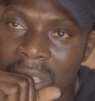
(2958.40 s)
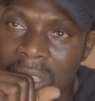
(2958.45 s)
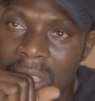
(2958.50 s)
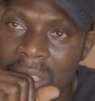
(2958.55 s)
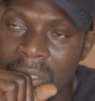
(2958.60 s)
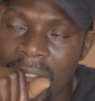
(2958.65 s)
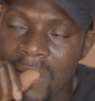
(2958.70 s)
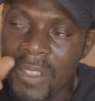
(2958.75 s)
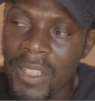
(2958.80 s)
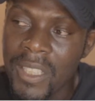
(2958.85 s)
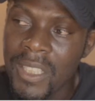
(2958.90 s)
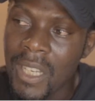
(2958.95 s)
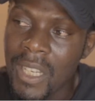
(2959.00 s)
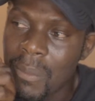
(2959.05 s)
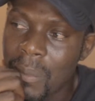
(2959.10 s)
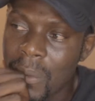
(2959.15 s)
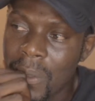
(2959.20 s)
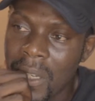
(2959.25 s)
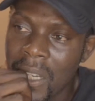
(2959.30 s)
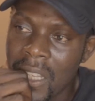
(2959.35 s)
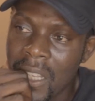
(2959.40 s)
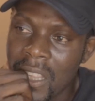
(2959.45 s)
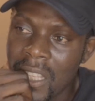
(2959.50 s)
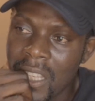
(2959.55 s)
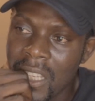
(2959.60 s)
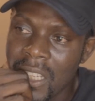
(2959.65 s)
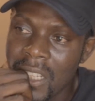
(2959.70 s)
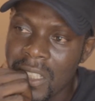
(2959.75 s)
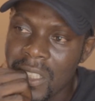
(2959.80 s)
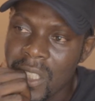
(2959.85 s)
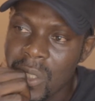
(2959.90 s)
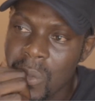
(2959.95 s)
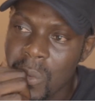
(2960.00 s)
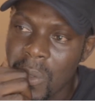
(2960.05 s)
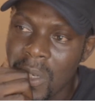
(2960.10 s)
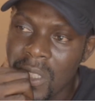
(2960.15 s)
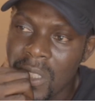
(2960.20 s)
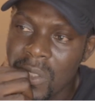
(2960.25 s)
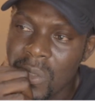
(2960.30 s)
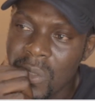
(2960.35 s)
For example, I think there is
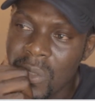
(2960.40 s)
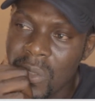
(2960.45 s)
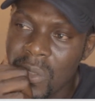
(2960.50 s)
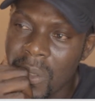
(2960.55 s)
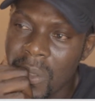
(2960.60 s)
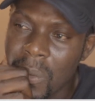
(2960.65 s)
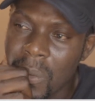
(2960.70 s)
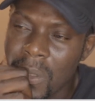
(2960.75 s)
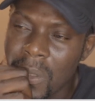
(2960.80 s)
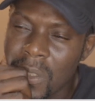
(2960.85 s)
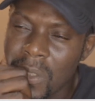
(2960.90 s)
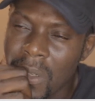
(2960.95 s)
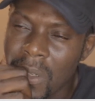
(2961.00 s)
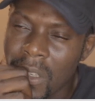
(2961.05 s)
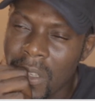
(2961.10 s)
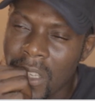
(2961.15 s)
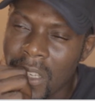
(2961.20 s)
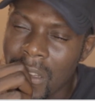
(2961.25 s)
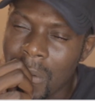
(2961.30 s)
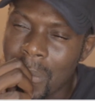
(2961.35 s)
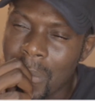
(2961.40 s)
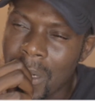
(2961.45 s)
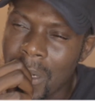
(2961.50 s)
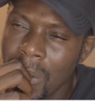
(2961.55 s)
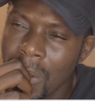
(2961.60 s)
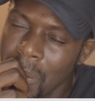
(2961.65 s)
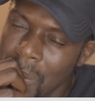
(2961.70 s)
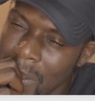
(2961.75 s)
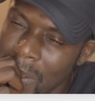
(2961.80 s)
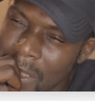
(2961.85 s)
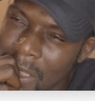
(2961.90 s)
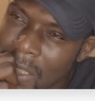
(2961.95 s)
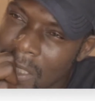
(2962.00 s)
one student who was talking about what?